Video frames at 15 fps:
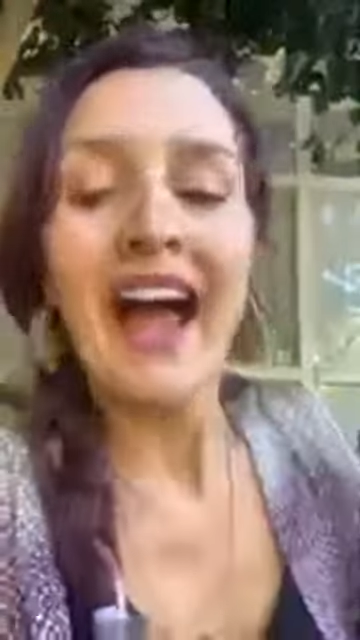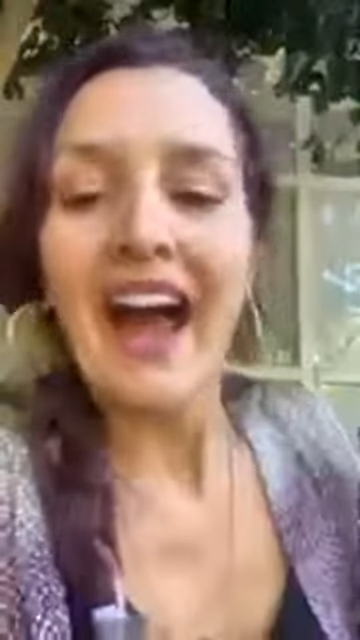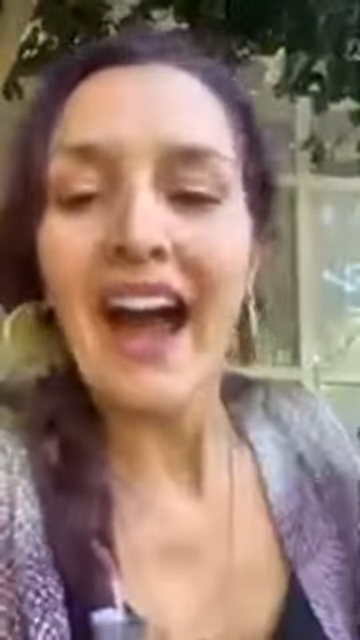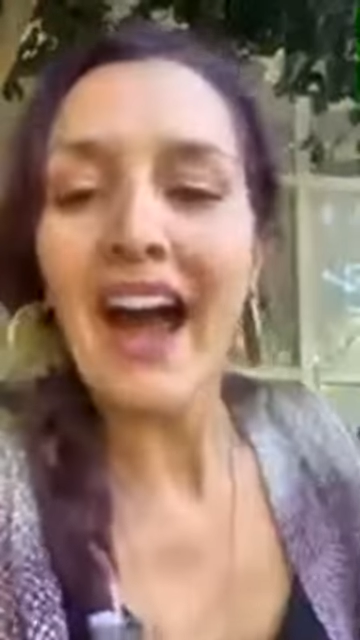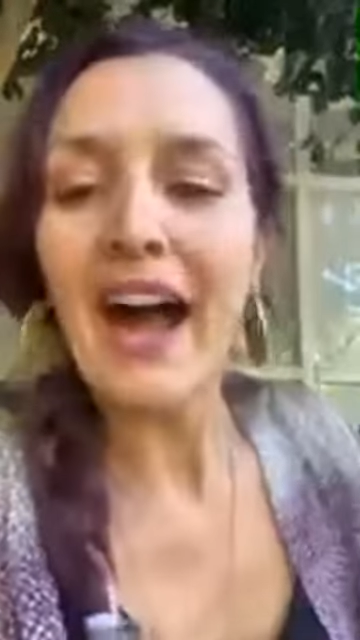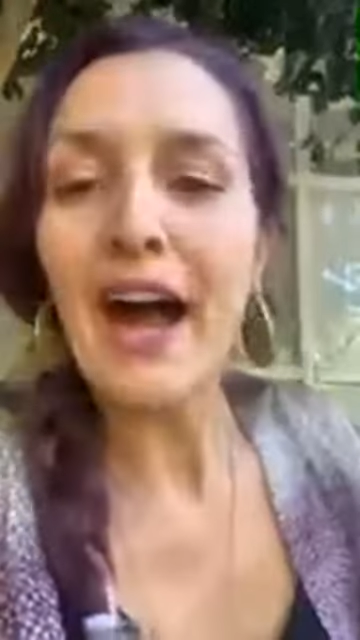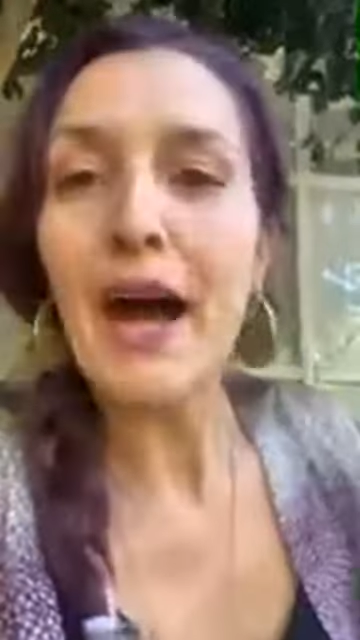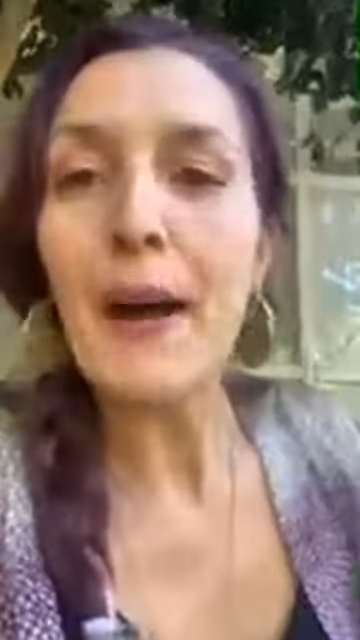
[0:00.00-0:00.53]

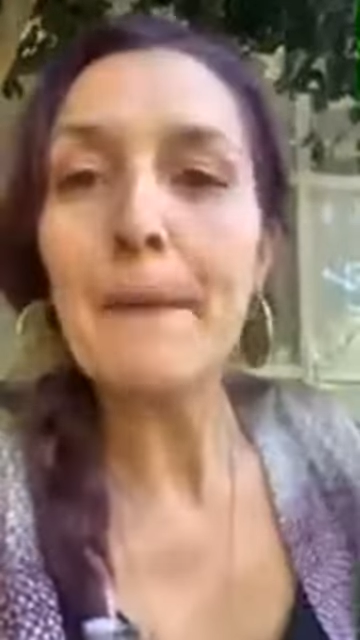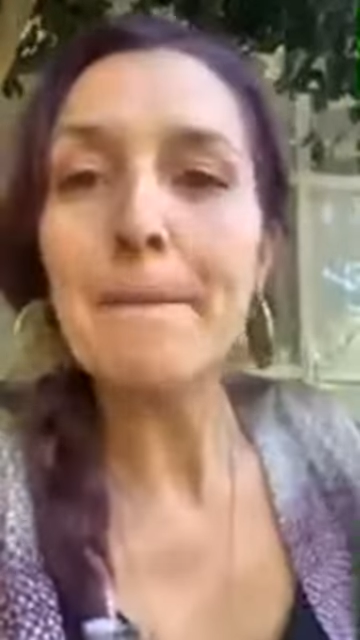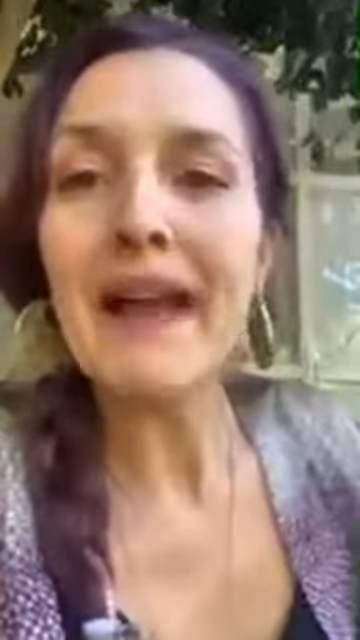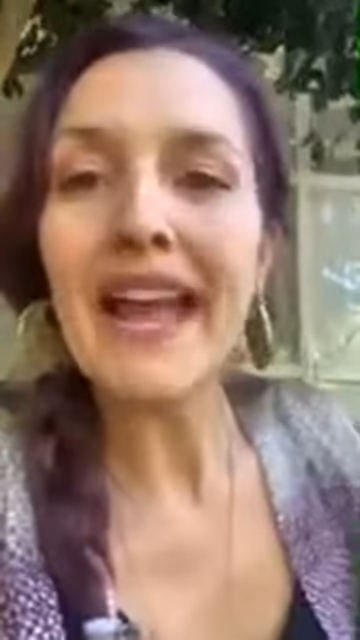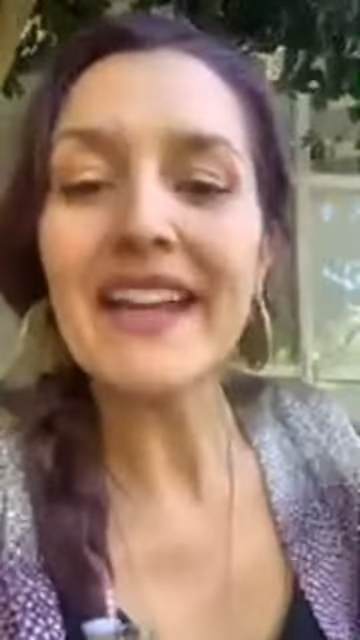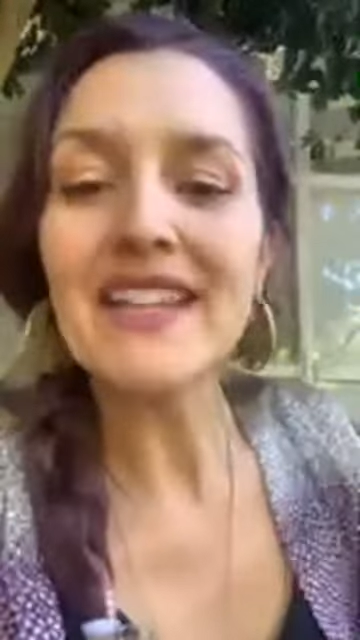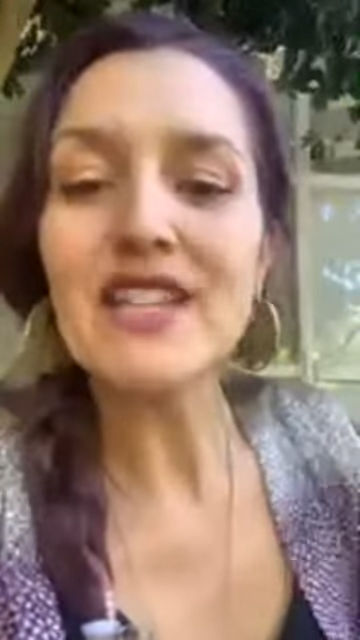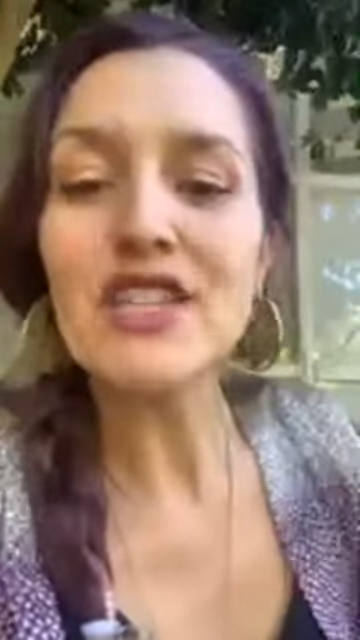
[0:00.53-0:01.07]
Um,
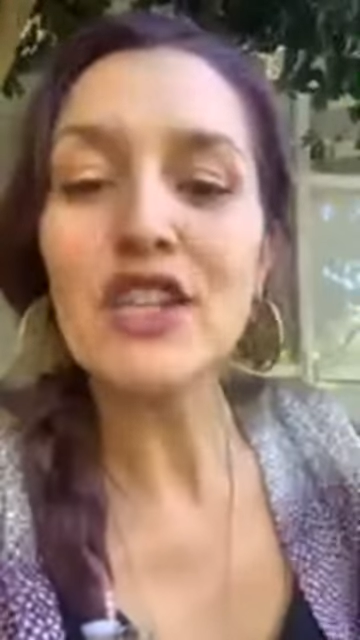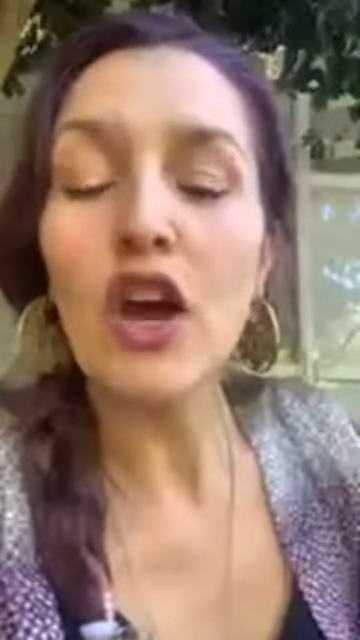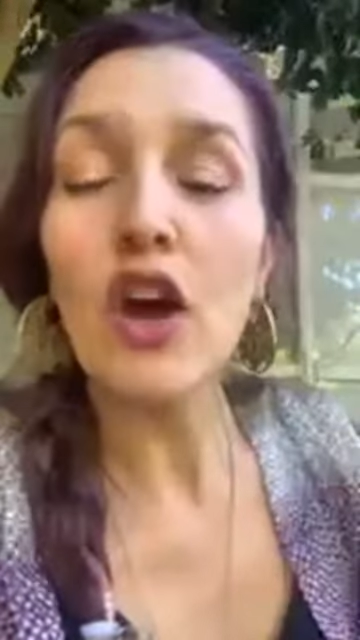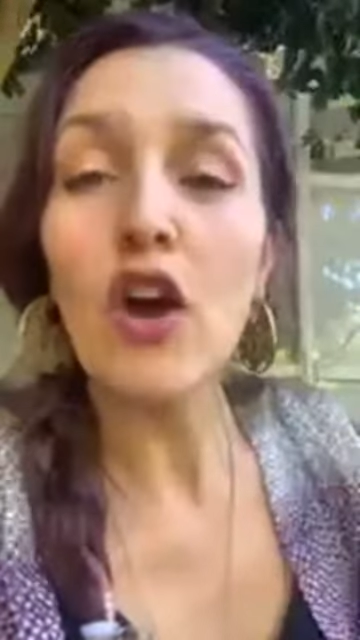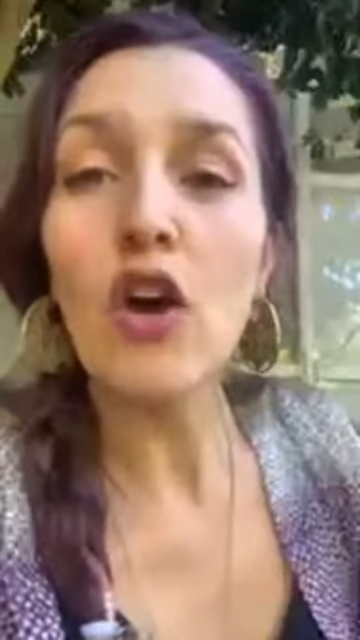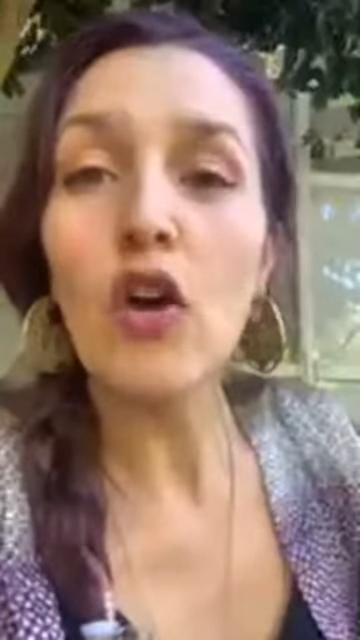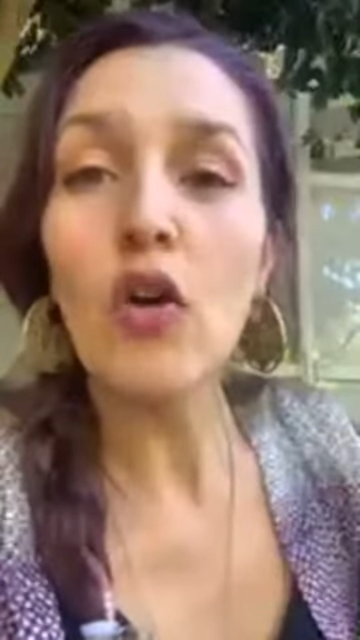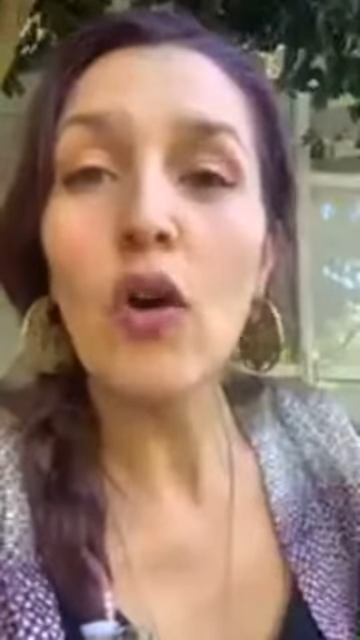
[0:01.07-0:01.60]
and
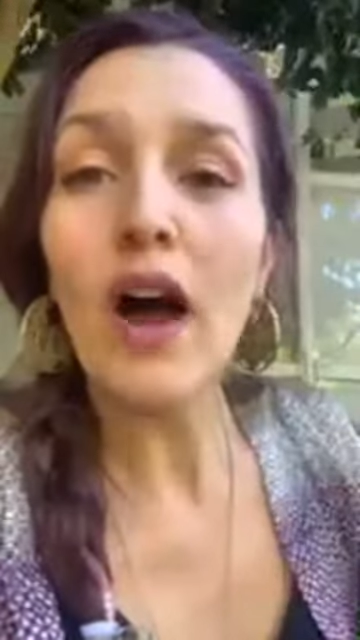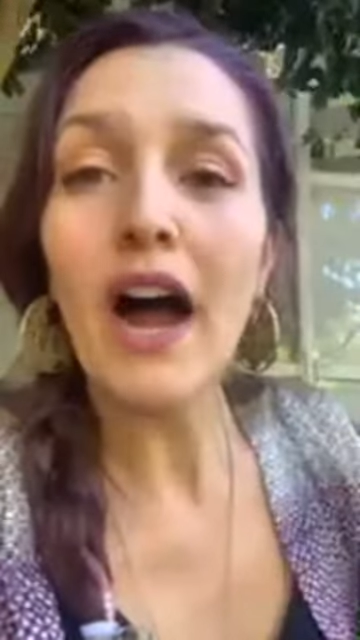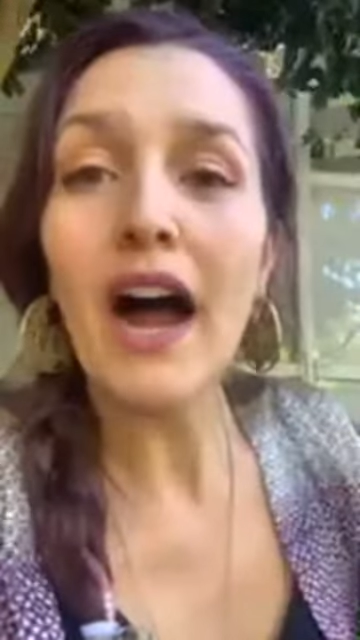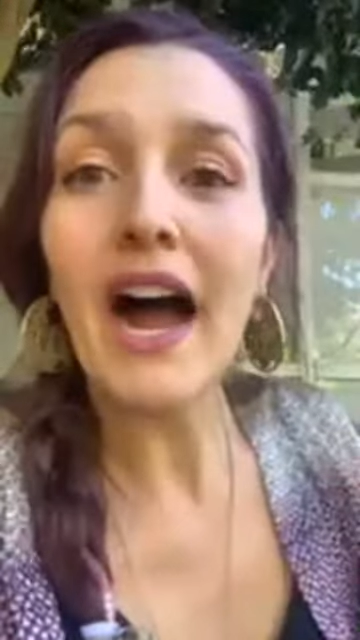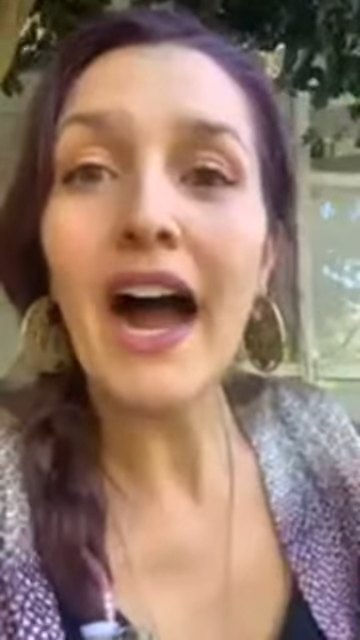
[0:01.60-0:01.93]
so